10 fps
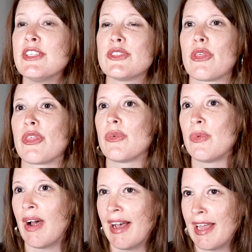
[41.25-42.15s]
to
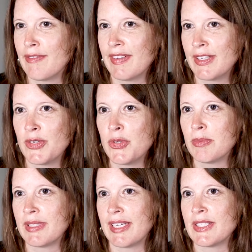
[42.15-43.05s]
thrive in a new
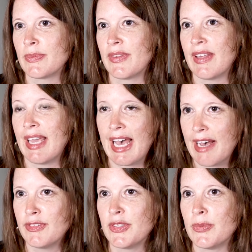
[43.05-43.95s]
place where they
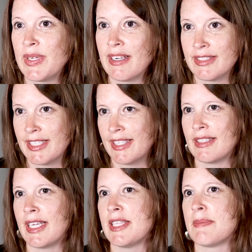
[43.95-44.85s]
have to
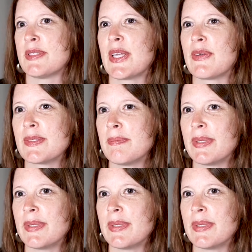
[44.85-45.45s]
rearticulate themselves and